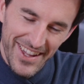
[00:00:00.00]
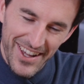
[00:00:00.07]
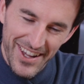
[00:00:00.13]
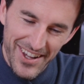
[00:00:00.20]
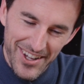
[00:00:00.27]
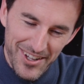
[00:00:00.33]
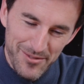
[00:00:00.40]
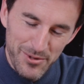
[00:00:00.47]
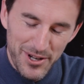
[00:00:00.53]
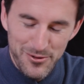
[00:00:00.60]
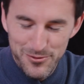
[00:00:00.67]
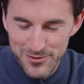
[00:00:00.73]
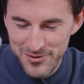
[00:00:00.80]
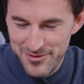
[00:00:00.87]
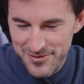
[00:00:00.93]
But
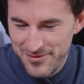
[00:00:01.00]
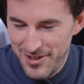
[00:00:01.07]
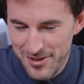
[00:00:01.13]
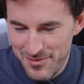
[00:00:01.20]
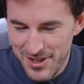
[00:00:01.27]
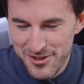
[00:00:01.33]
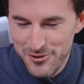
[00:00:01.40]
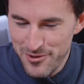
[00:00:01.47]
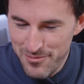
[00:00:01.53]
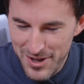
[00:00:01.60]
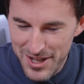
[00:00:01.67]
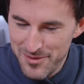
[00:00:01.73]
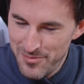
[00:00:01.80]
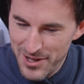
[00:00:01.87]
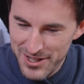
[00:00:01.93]
I'm
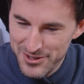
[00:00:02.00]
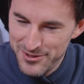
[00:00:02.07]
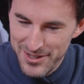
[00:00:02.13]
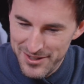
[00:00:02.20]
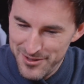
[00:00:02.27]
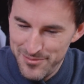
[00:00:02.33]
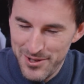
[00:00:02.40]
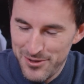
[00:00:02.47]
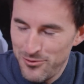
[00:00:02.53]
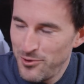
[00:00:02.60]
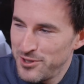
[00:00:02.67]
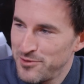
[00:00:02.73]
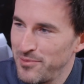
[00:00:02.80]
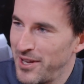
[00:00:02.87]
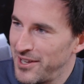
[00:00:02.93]
extremely passionate about
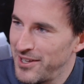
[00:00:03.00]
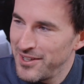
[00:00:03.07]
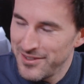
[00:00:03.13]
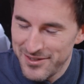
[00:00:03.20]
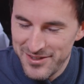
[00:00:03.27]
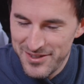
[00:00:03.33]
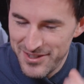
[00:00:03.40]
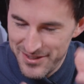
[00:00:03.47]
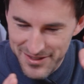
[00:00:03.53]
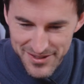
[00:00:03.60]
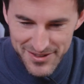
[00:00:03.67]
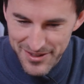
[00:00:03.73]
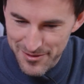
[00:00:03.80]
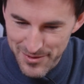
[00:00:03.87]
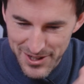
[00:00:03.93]
watchmaking. This
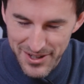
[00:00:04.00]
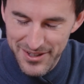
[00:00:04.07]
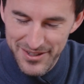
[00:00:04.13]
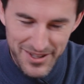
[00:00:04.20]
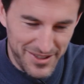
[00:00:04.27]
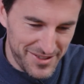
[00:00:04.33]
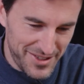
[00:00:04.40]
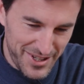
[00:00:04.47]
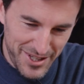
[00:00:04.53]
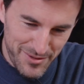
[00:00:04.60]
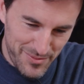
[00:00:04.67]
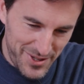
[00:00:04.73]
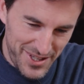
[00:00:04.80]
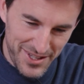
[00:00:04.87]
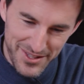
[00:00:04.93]
is, I
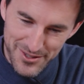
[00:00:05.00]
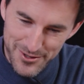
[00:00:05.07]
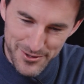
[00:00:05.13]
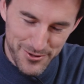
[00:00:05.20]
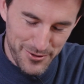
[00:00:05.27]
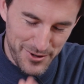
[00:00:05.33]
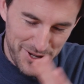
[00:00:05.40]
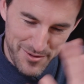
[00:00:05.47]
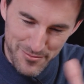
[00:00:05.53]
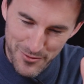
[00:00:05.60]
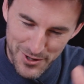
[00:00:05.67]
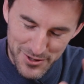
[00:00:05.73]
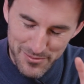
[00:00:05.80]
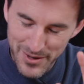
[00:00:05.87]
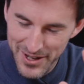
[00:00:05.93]
sleep, eat, dream
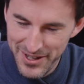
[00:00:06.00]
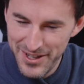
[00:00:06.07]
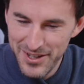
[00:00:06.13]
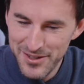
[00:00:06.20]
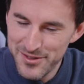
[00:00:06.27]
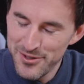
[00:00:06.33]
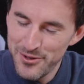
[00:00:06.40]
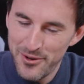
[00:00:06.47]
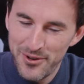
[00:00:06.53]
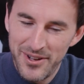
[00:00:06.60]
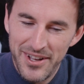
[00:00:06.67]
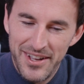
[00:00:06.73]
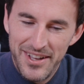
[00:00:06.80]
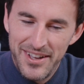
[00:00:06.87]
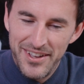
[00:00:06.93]
watchmaking. So
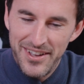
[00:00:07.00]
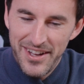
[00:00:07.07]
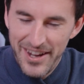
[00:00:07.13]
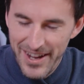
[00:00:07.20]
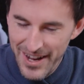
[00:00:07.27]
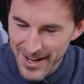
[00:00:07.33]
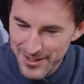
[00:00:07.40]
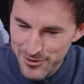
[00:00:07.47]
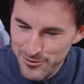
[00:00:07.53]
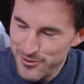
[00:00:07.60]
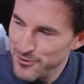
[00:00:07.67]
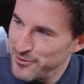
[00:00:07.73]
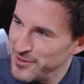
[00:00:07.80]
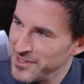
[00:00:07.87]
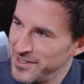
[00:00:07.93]
I had to
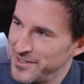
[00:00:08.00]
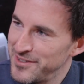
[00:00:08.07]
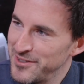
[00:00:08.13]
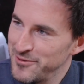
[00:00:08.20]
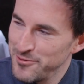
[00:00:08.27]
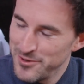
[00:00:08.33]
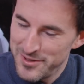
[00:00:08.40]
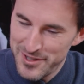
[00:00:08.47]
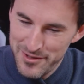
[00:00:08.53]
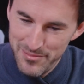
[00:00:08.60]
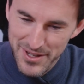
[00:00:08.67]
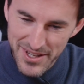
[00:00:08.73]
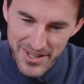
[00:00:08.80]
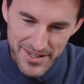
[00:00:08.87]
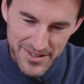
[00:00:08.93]
do this. It was in
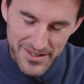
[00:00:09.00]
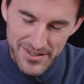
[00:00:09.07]
me.